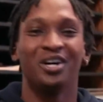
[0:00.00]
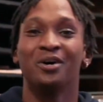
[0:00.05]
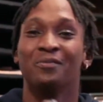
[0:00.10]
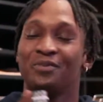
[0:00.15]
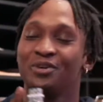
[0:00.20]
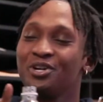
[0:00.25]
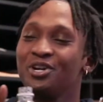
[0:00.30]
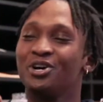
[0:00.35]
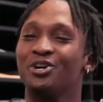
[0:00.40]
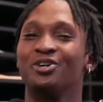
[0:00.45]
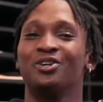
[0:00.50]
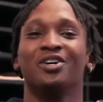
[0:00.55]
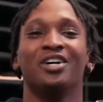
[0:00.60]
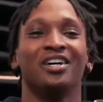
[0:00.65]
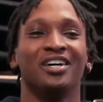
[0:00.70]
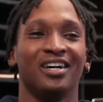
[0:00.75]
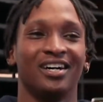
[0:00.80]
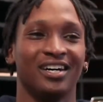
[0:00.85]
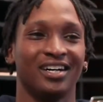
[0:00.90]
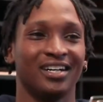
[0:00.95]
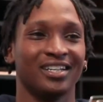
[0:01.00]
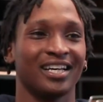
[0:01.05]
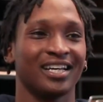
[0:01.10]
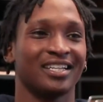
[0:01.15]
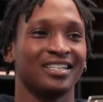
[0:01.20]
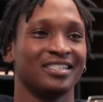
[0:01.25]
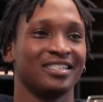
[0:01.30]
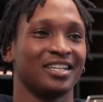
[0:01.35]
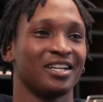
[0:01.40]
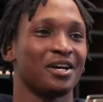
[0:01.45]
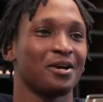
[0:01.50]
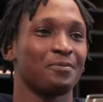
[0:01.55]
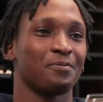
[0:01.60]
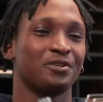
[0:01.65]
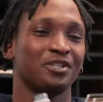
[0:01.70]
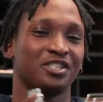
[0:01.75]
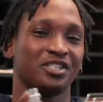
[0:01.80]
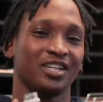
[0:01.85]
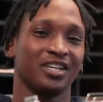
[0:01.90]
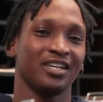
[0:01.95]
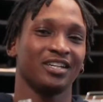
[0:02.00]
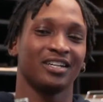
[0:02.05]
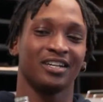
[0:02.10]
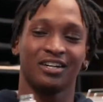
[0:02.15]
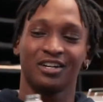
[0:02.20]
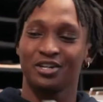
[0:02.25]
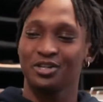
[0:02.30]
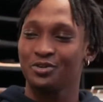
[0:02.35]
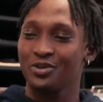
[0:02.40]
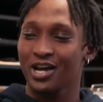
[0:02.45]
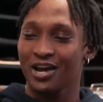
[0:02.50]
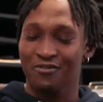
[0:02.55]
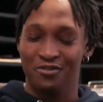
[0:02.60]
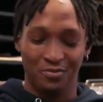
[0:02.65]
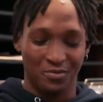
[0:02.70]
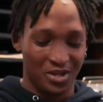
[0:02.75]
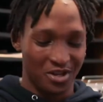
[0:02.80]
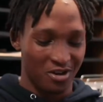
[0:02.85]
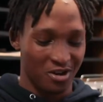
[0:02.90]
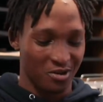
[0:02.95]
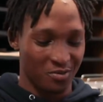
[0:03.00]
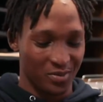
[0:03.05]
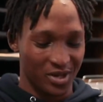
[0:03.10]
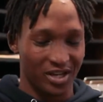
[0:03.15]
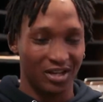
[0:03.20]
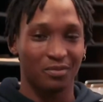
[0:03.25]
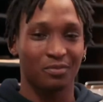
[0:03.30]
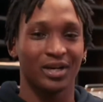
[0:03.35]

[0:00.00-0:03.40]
But no, like you said, I appreciate you having me on, man.